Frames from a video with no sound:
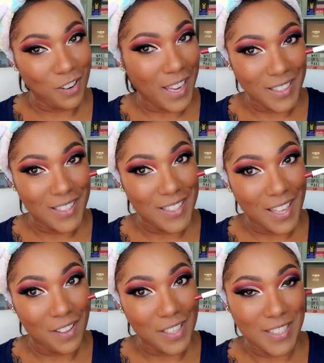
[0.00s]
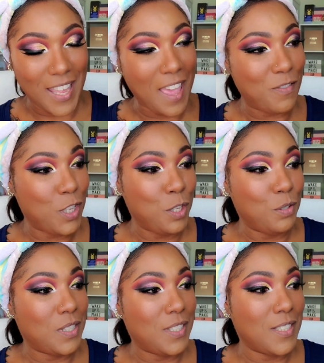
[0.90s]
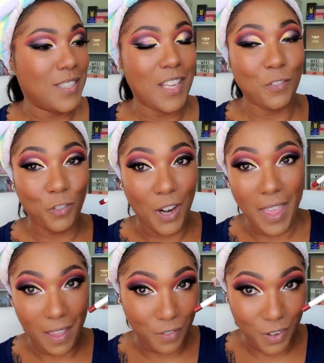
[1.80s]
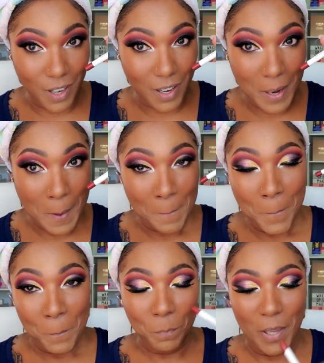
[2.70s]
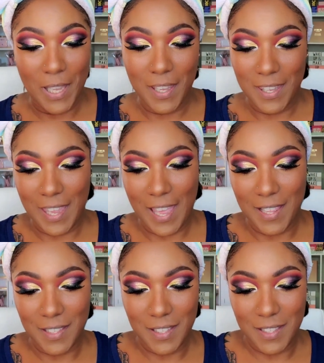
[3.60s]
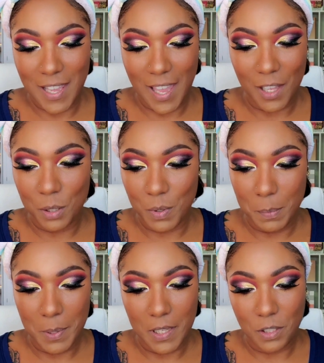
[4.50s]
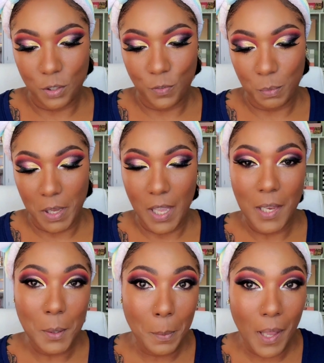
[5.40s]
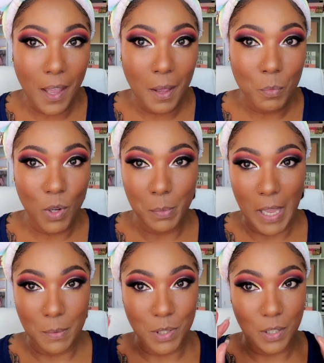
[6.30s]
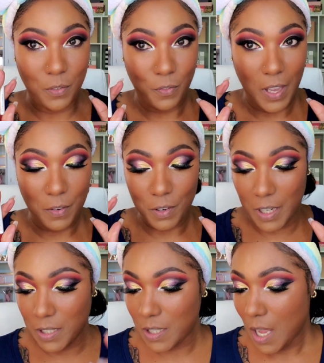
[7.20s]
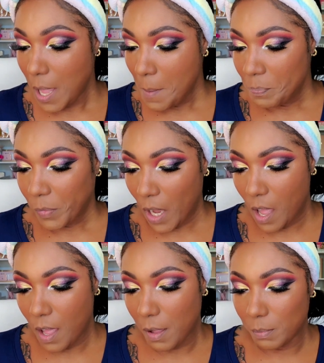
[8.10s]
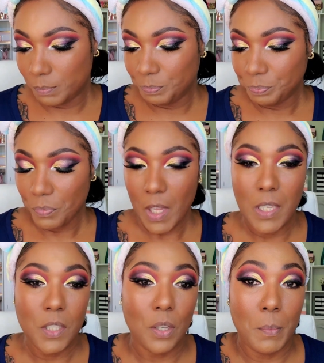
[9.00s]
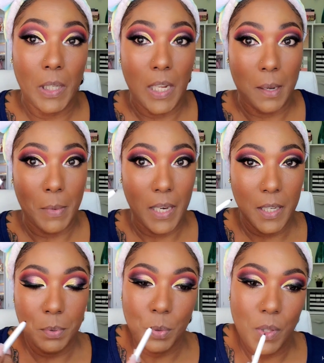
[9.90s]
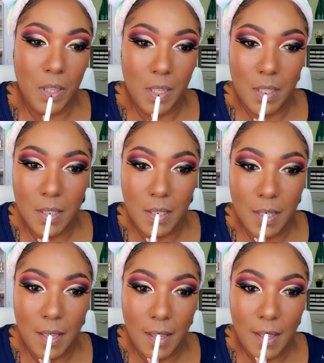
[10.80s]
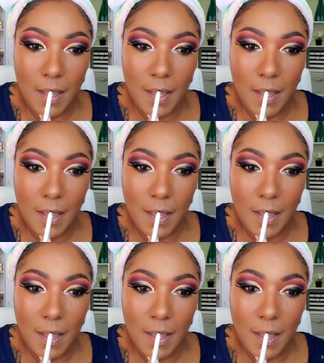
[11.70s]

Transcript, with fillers: and crack this out because I haven't used this in forever. But yeah, this is the Ellery pencil from ColourPop, one of my absolute favorites. Um, and so I'm going to line my lips with this.